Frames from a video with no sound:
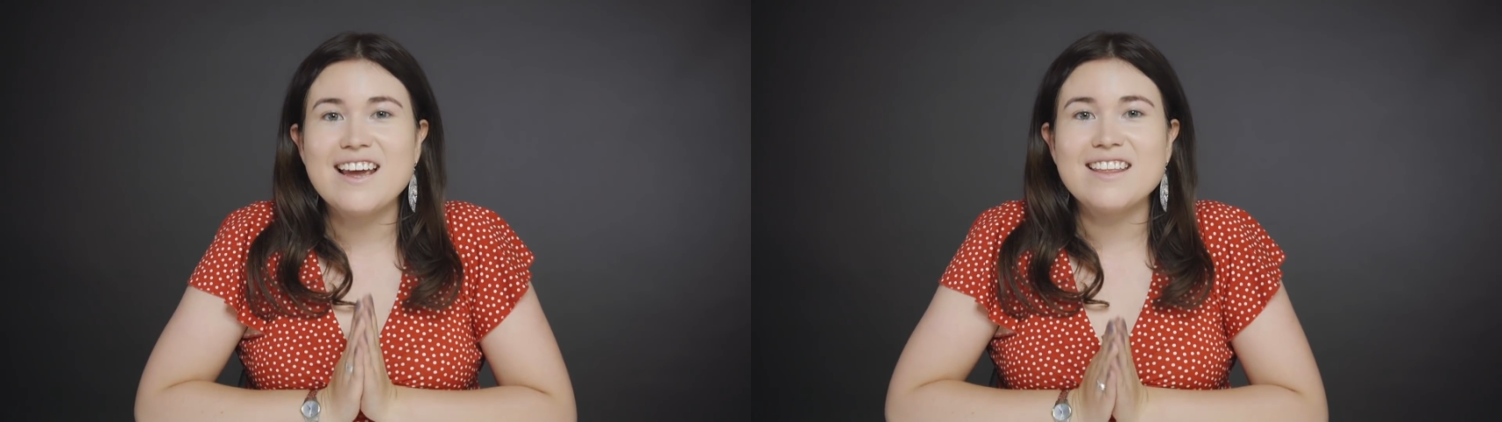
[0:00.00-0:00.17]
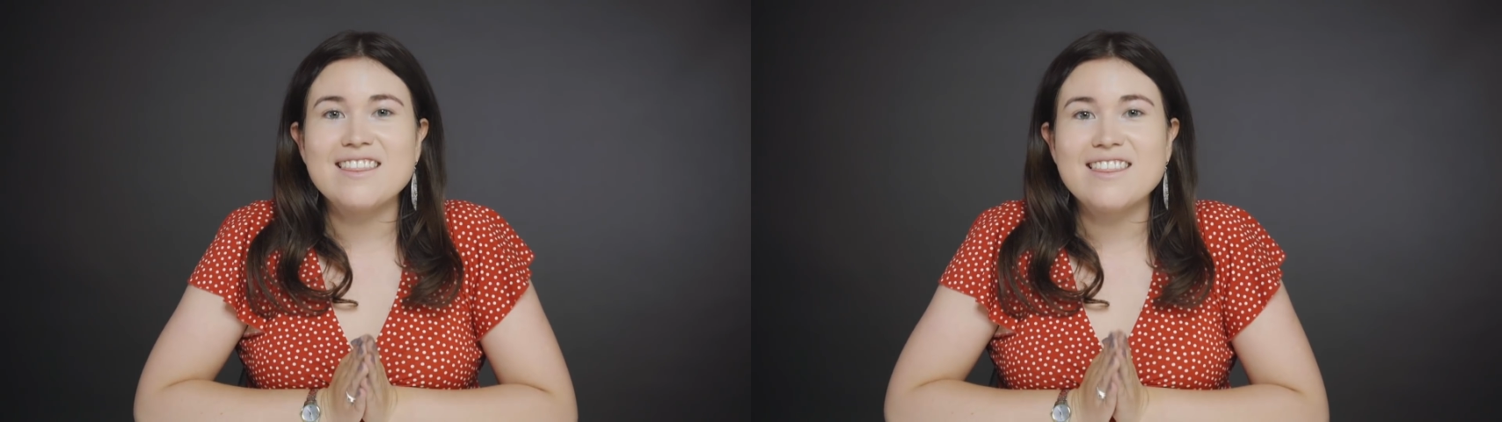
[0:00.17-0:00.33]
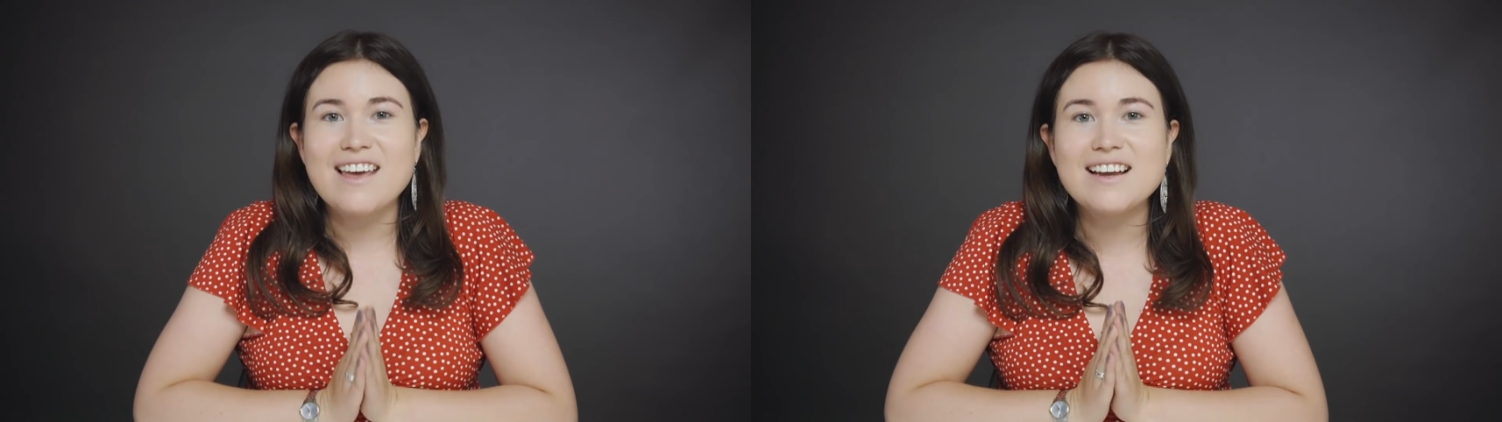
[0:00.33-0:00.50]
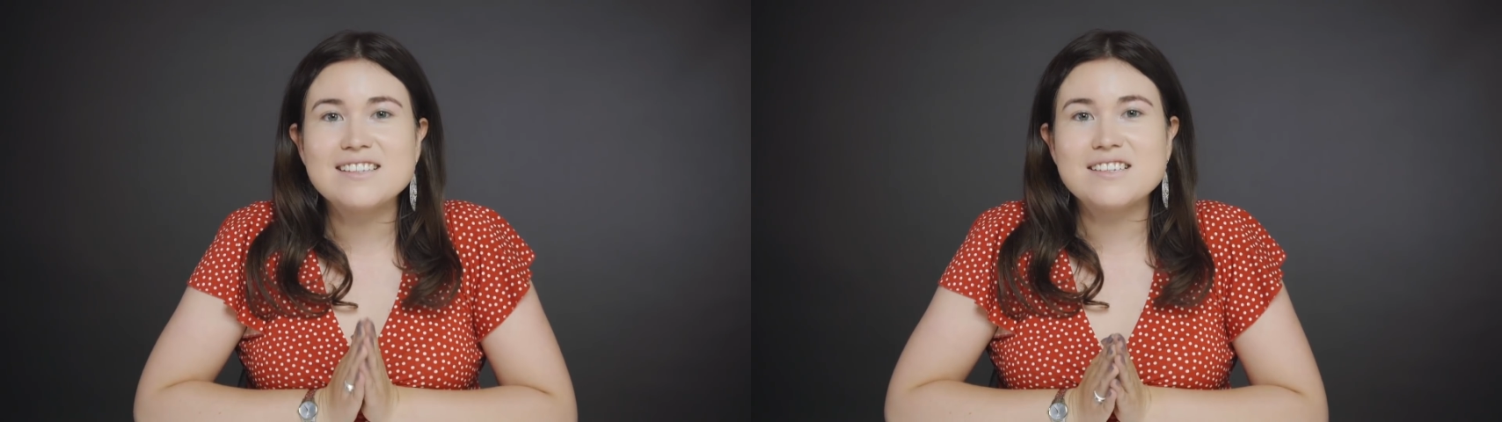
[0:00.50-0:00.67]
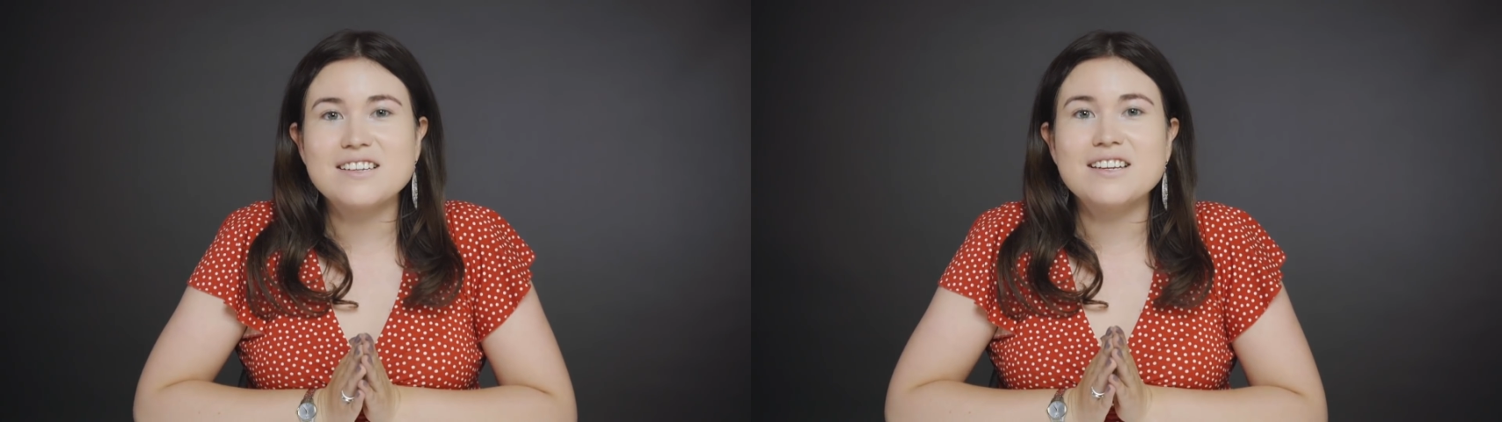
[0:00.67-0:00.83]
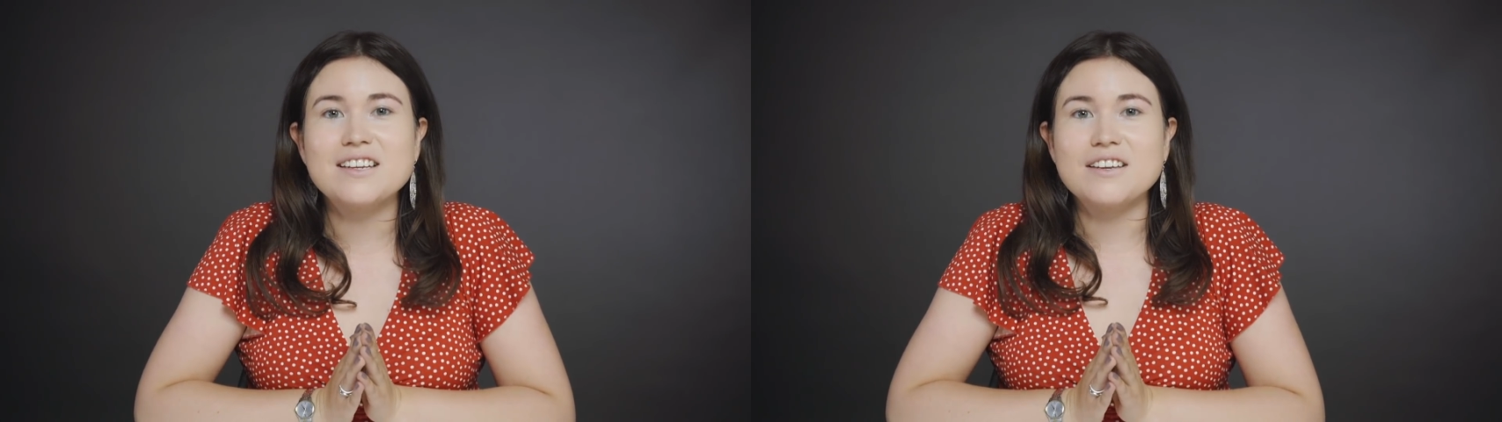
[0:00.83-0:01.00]
and that's
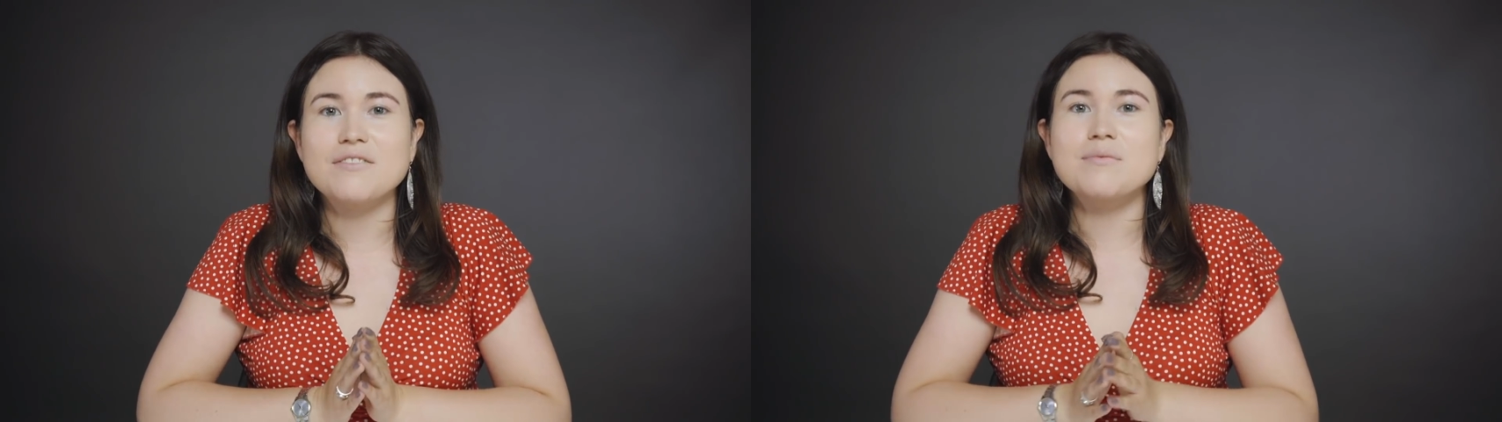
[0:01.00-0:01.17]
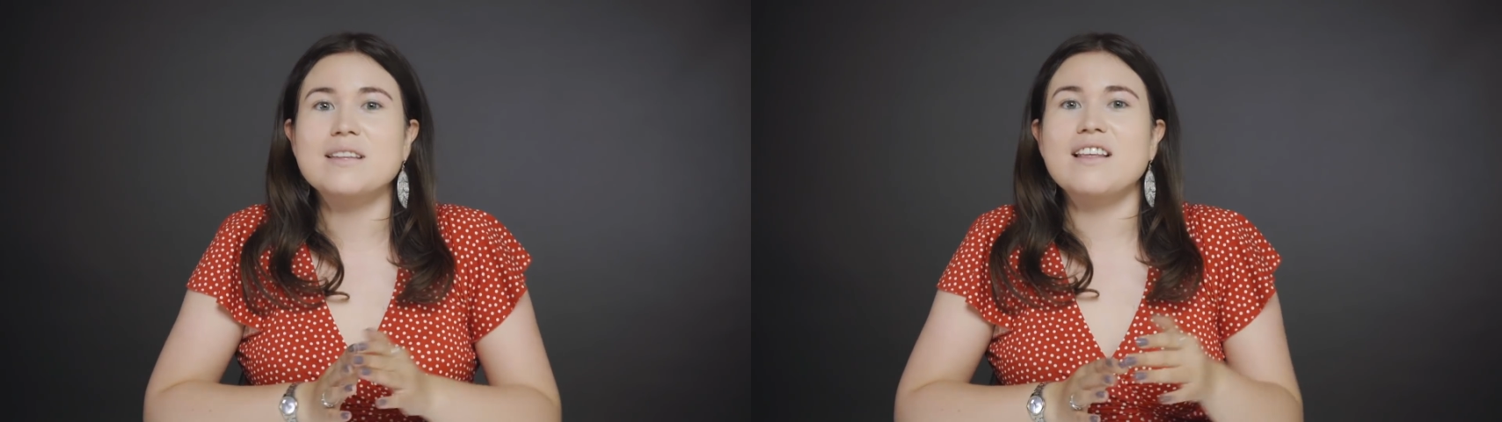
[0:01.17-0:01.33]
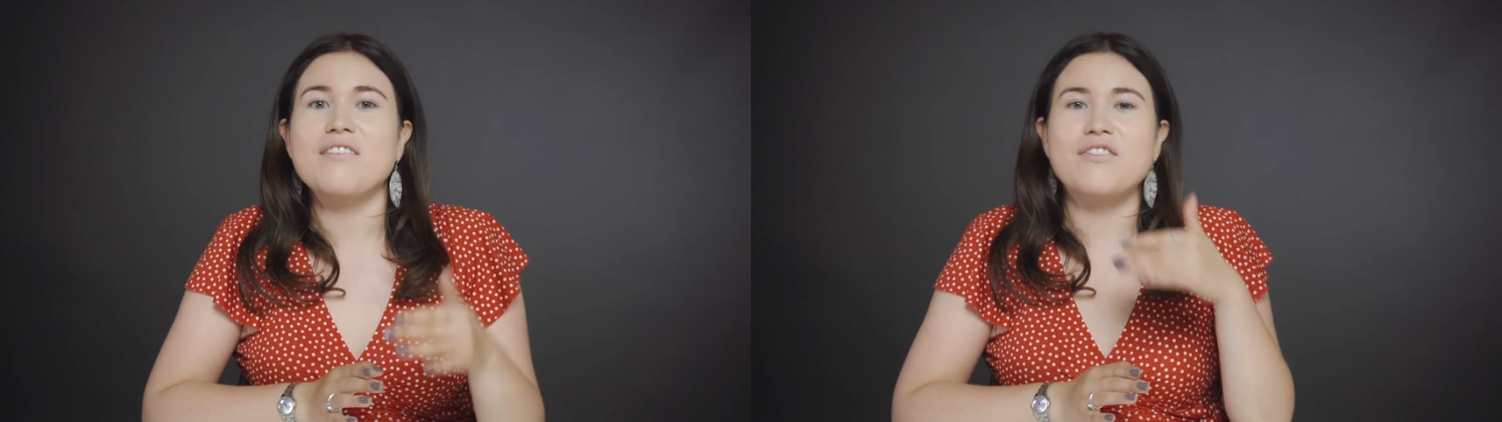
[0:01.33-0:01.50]
gonna give me that